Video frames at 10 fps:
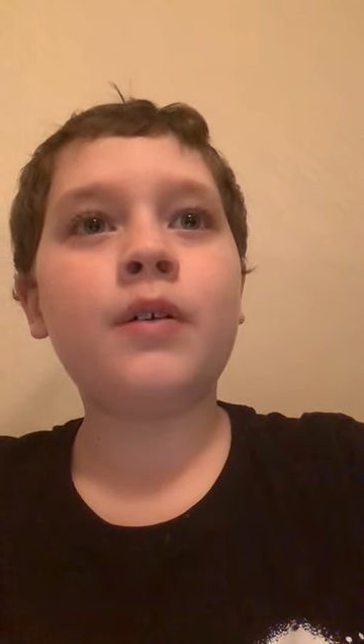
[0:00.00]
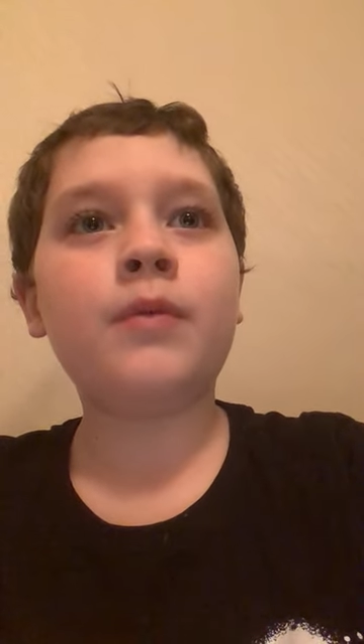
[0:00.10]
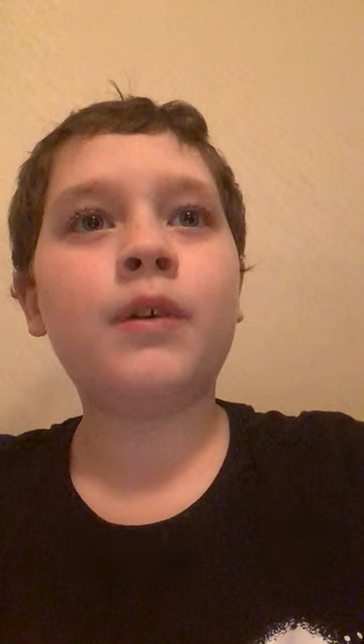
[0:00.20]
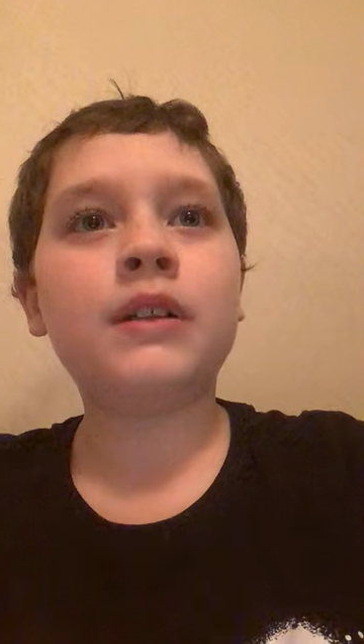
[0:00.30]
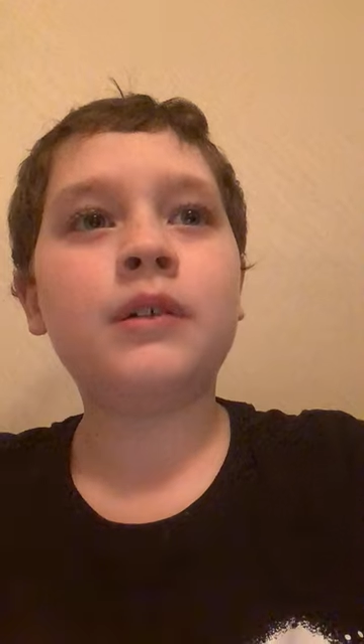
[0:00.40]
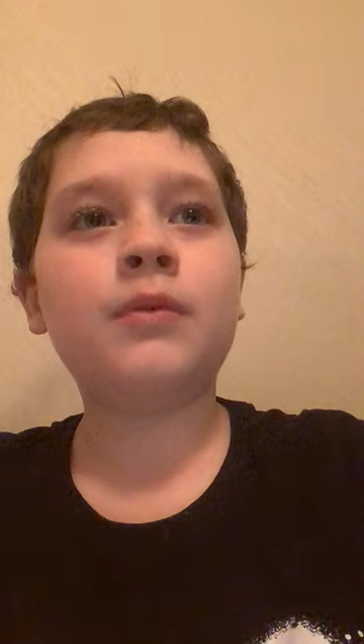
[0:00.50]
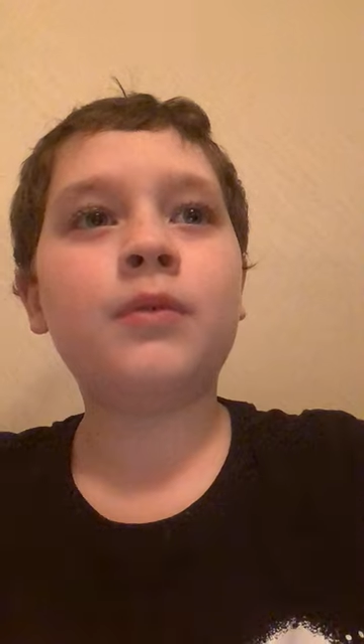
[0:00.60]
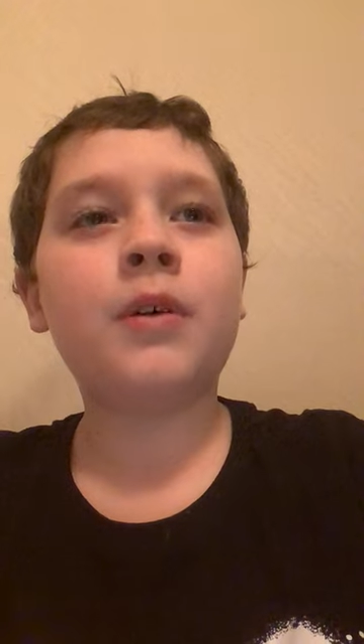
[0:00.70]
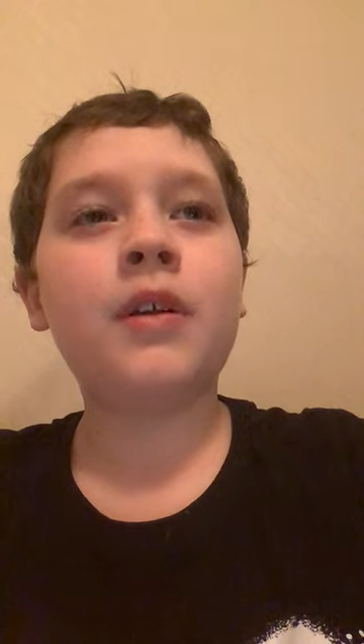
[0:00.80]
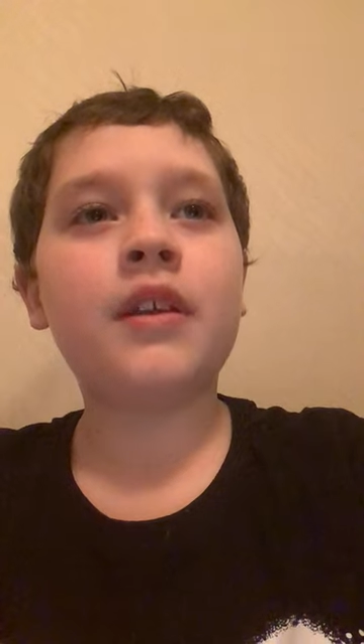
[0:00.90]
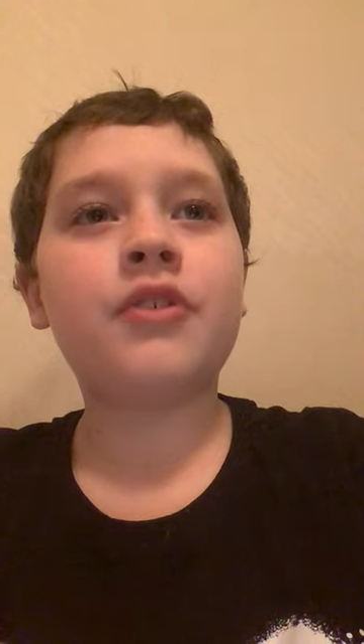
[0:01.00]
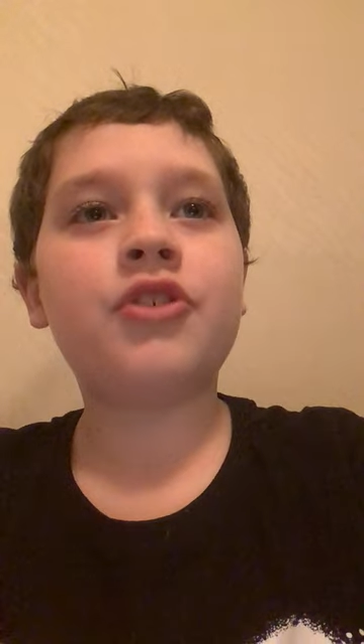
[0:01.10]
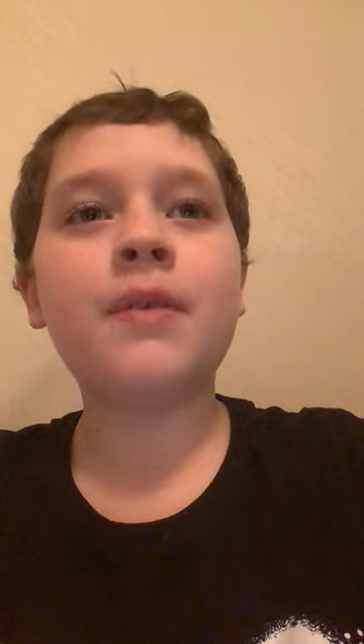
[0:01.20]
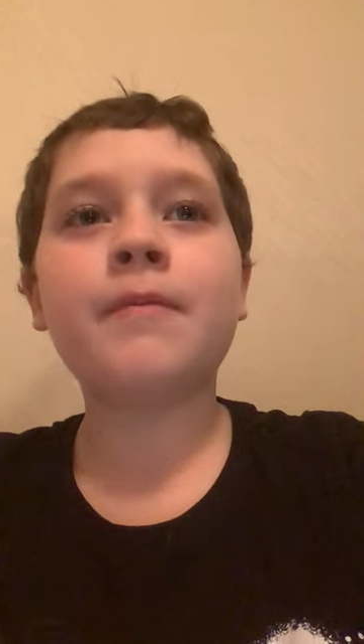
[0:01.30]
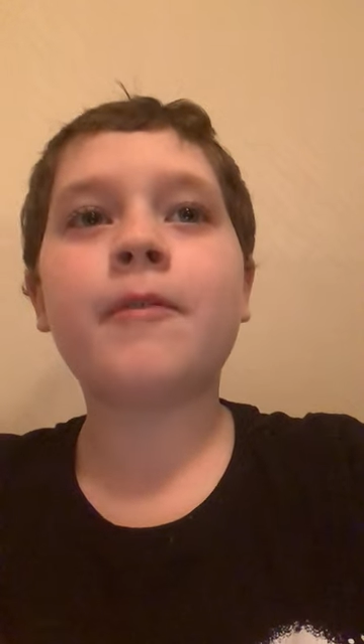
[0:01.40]
Well, it was a
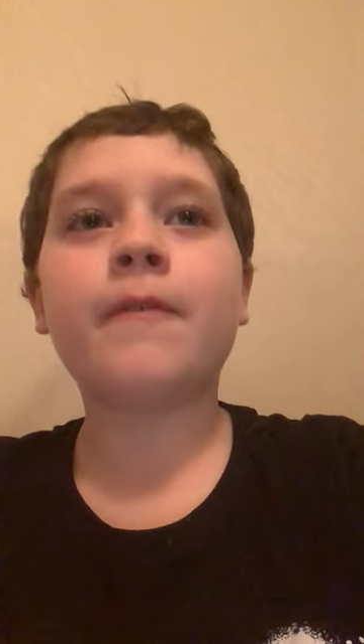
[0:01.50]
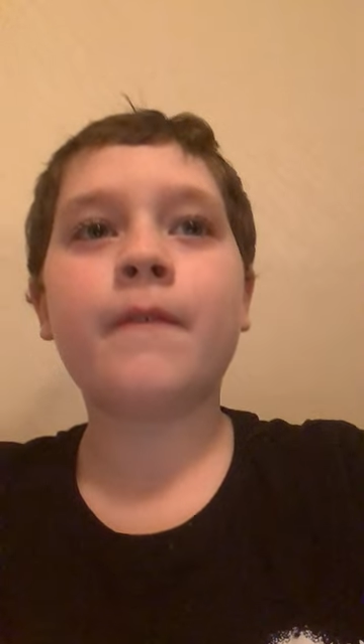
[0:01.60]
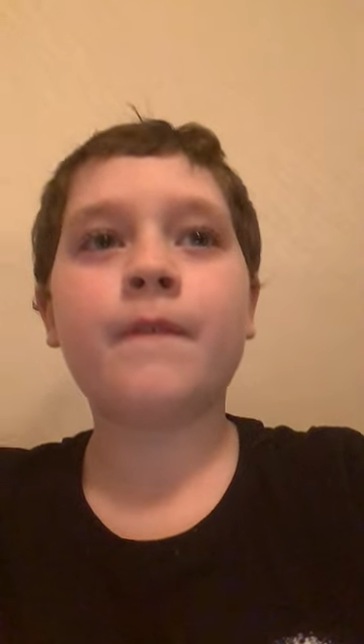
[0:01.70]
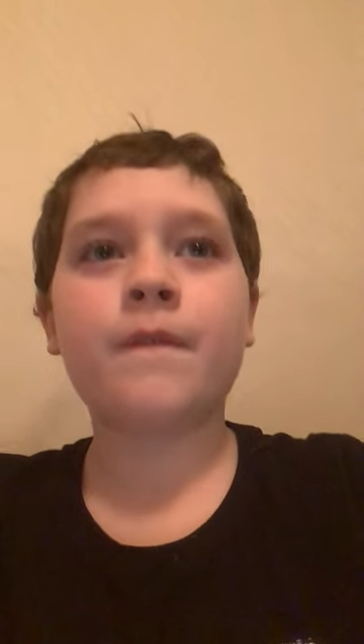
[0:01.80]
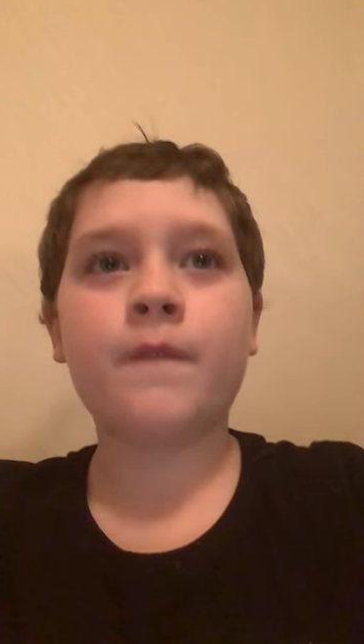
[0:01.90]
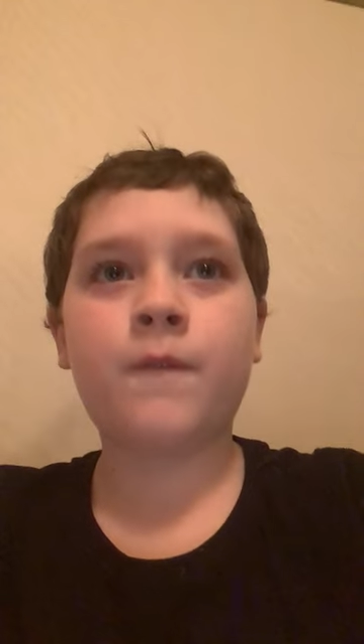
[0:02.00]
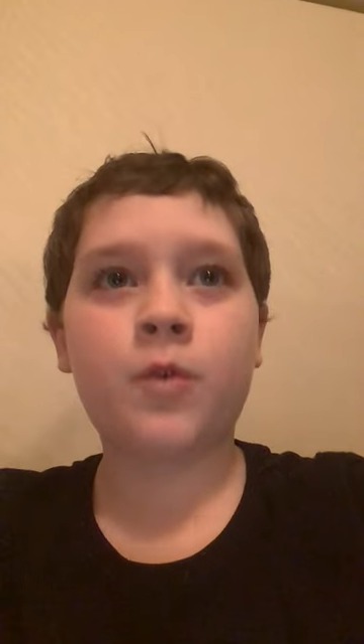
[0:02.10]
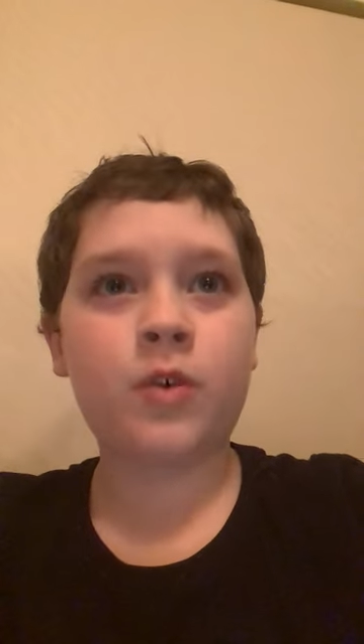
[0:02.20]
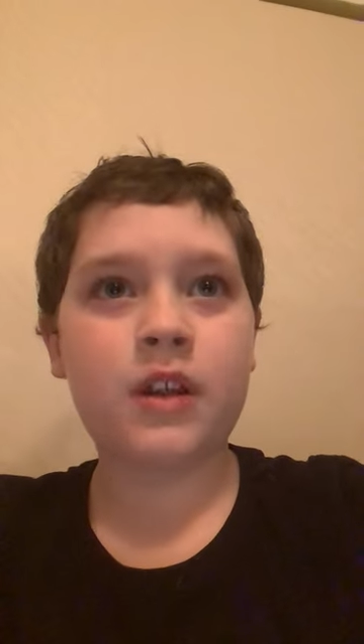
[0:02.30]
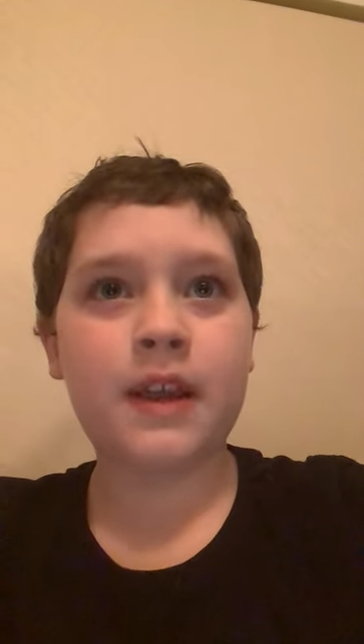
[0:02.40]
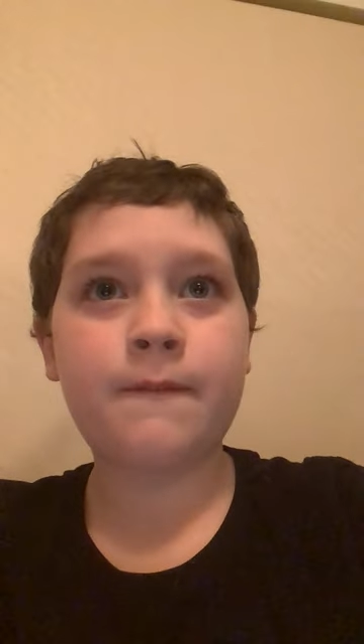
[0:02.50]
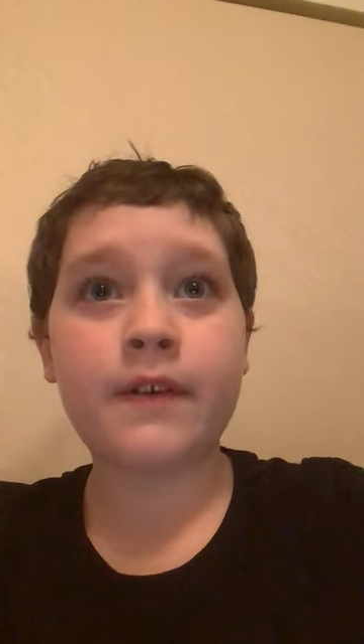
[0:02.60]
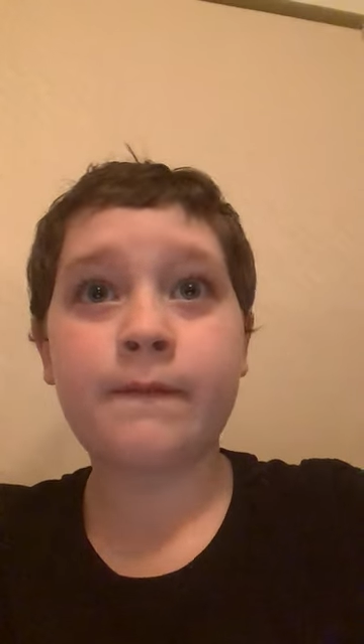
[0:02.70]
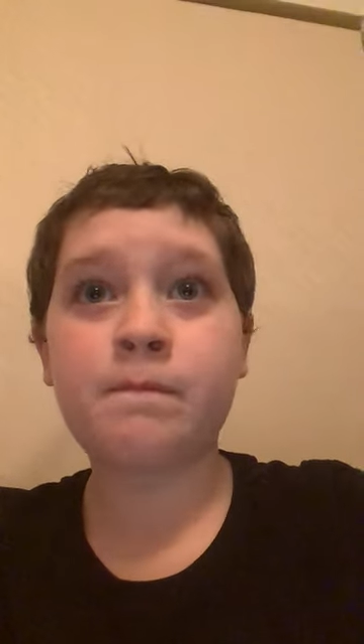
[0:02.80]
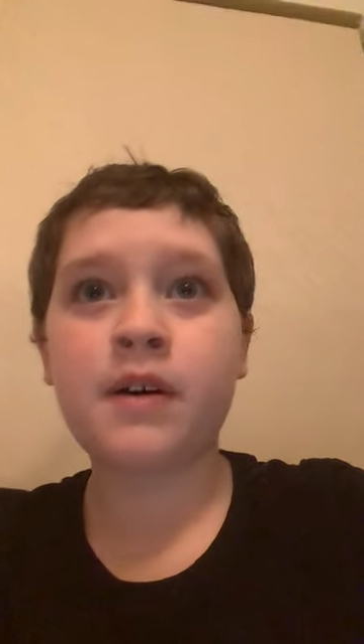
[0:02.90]
chimp's 45th